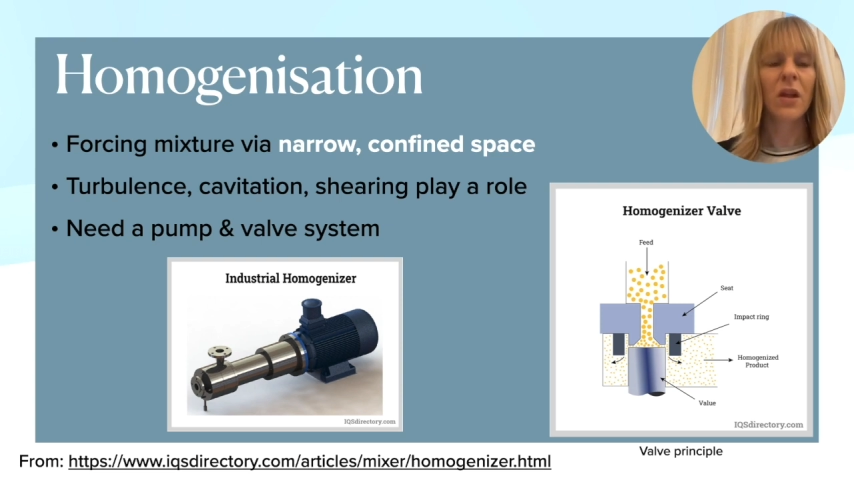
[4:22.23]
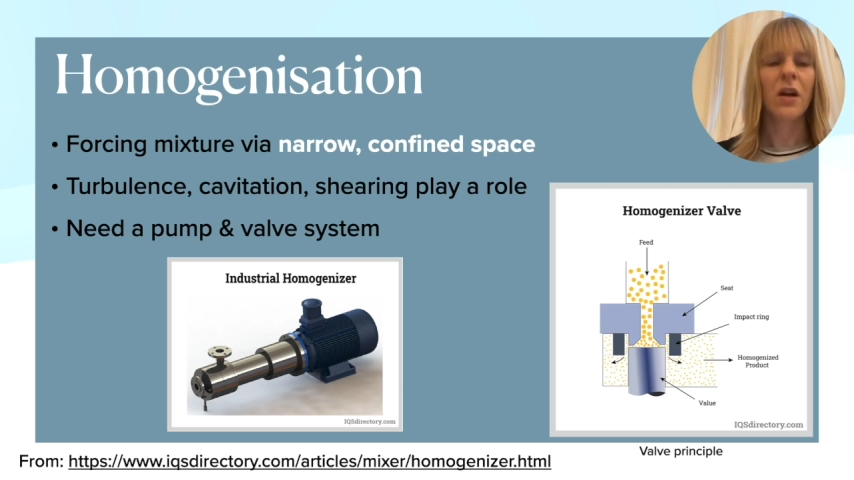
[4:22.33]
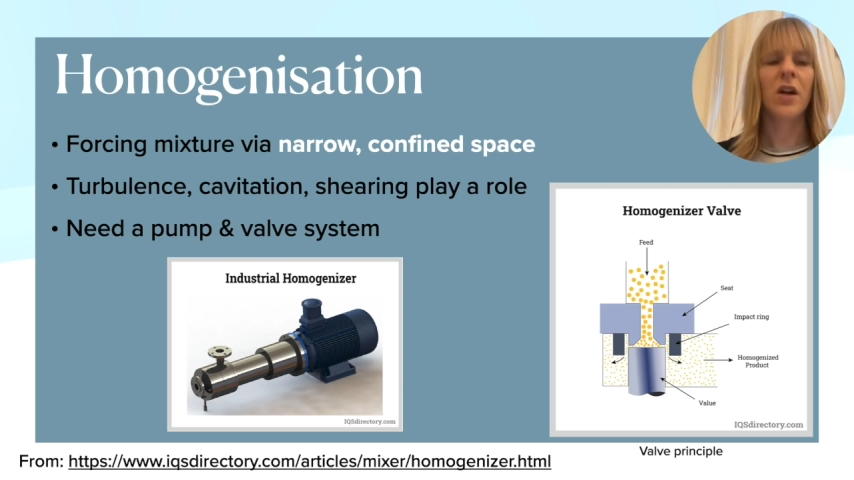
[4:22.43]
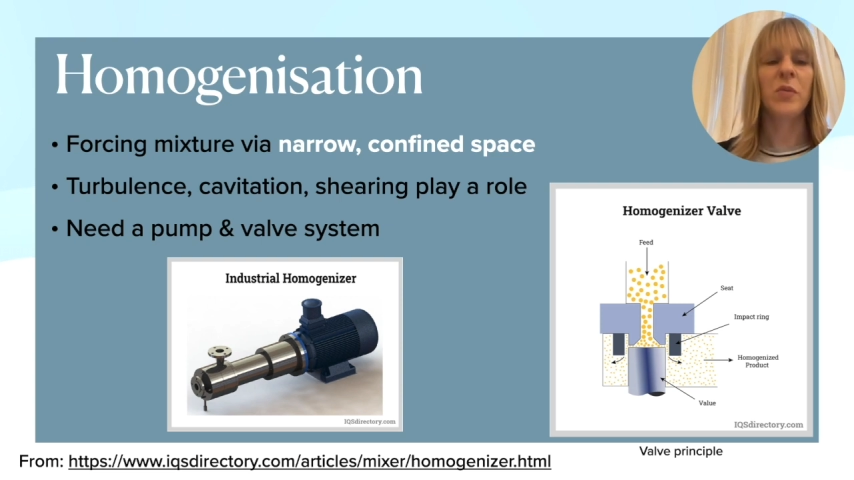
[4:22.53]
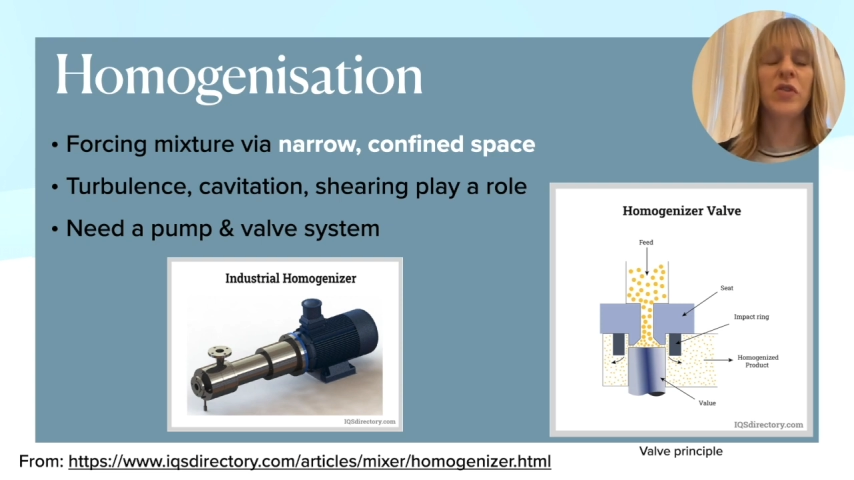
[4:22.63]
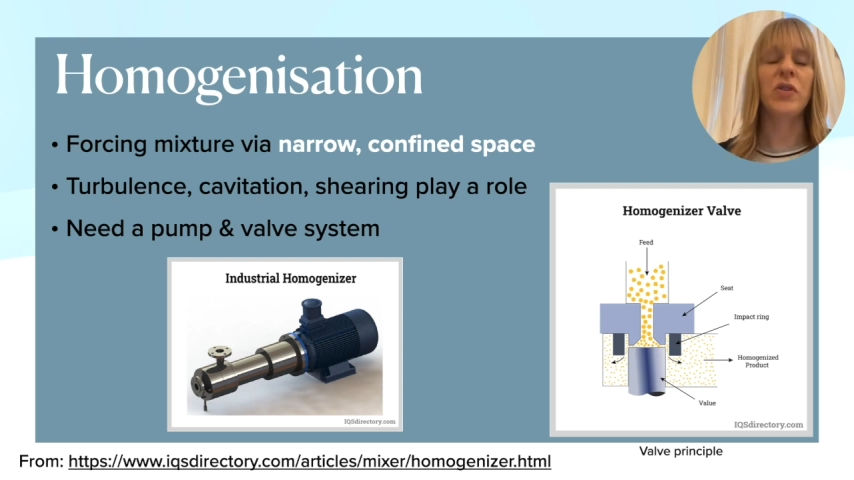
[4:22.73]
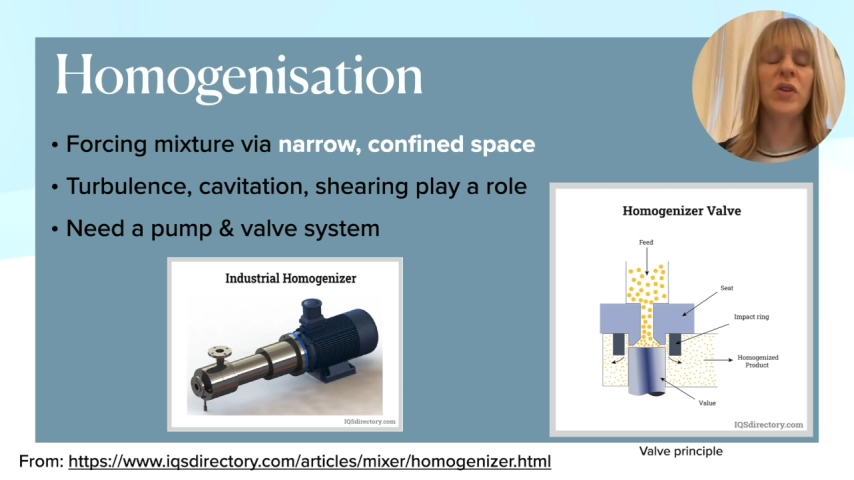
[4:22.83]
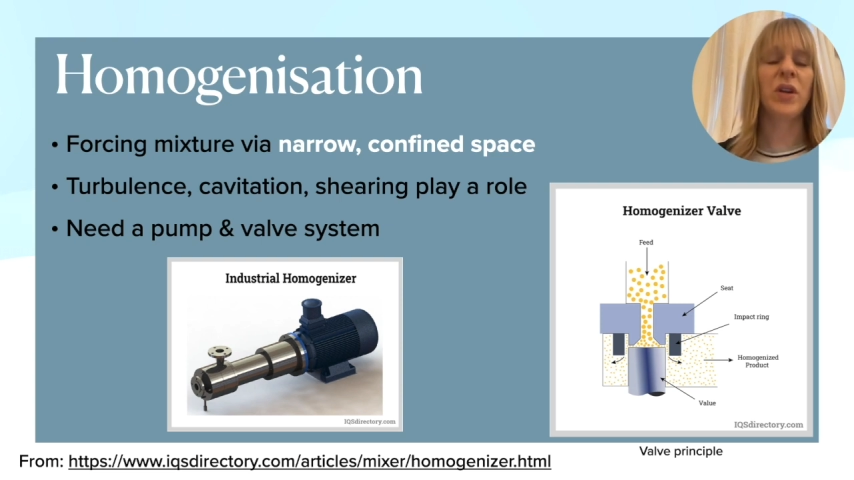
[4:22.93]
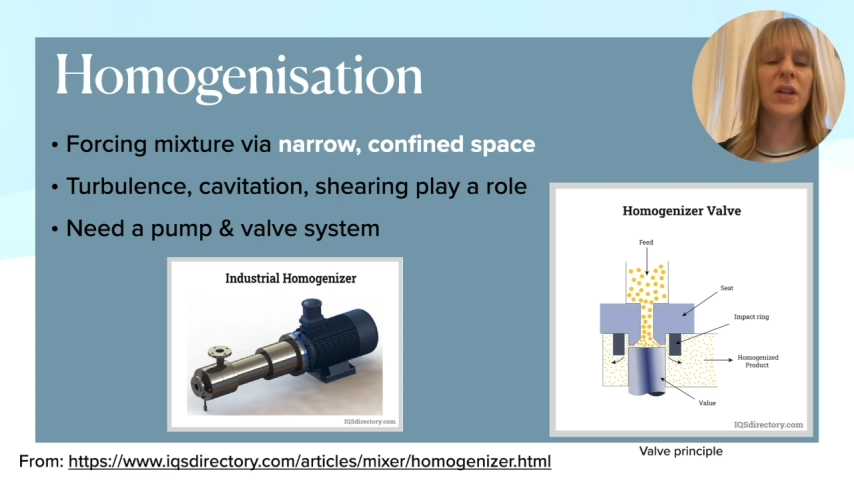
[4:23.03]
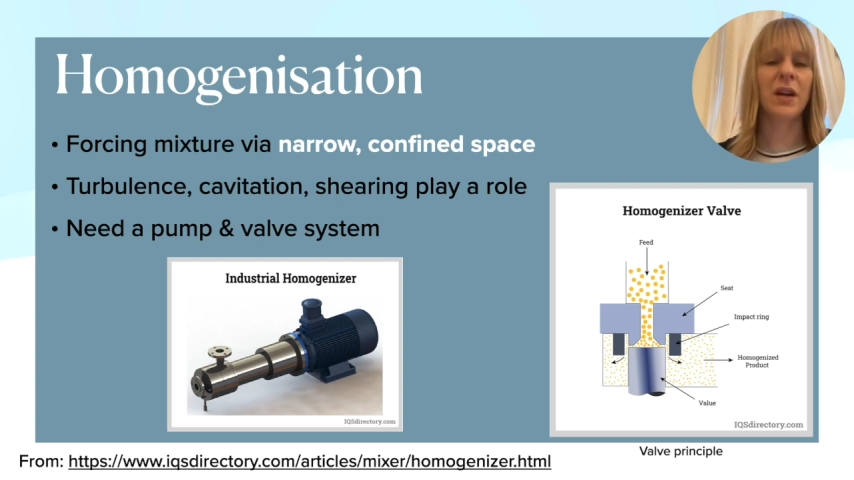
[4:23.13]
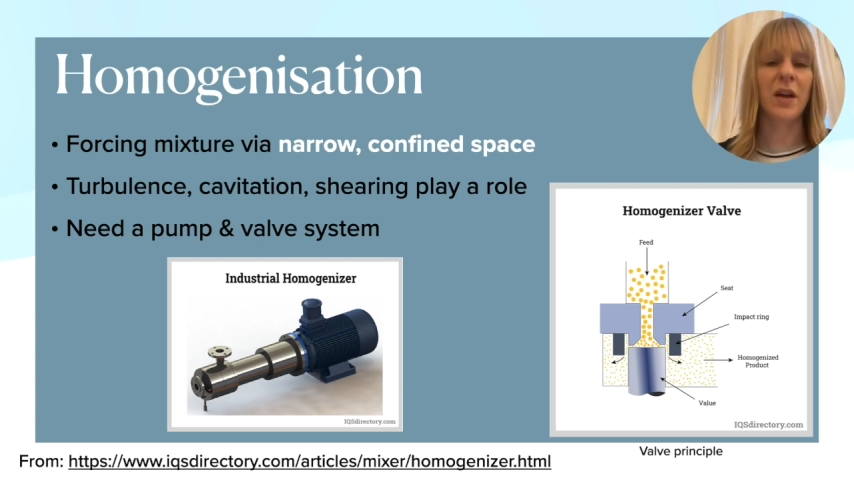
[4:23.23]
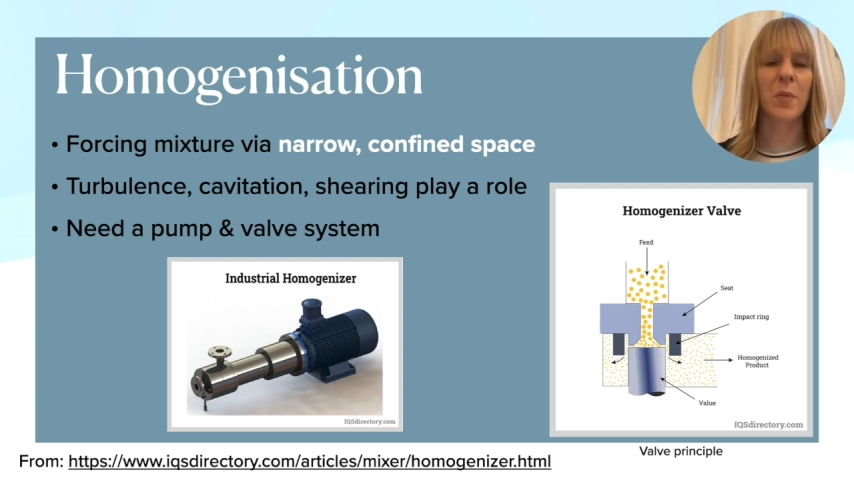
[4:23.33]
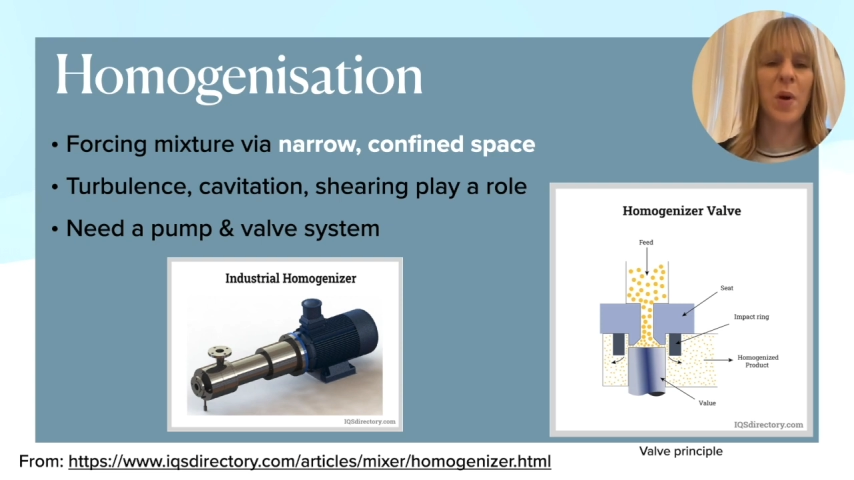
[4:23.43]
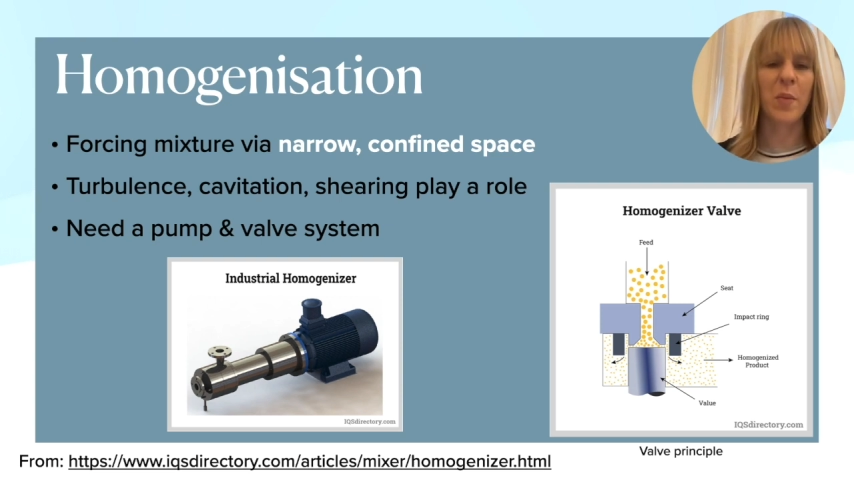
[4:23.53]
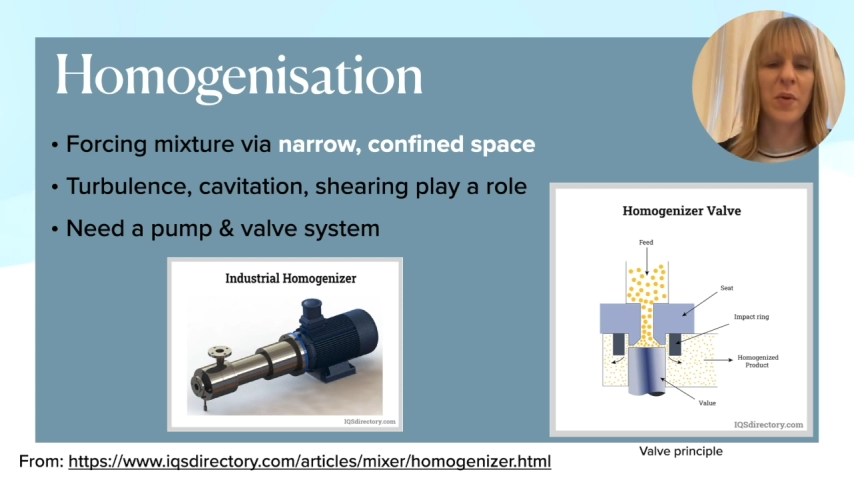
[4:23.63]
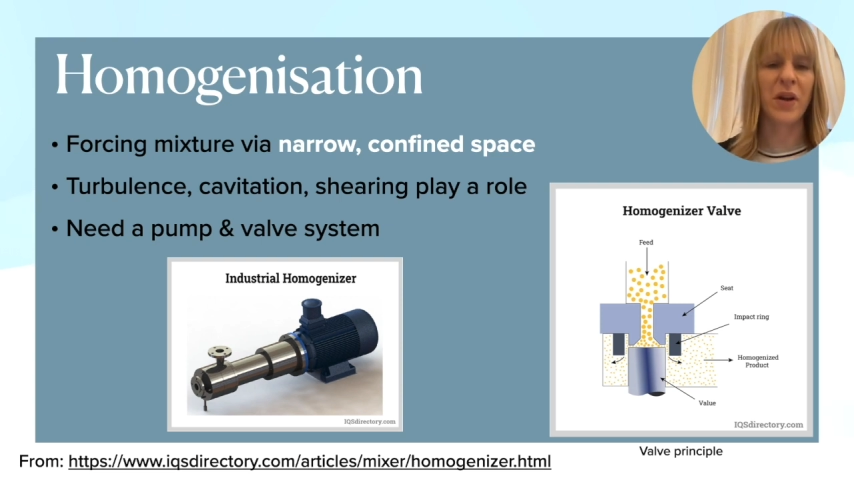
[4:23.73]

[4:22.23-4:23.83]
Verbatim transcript: Um, so you do need like a pump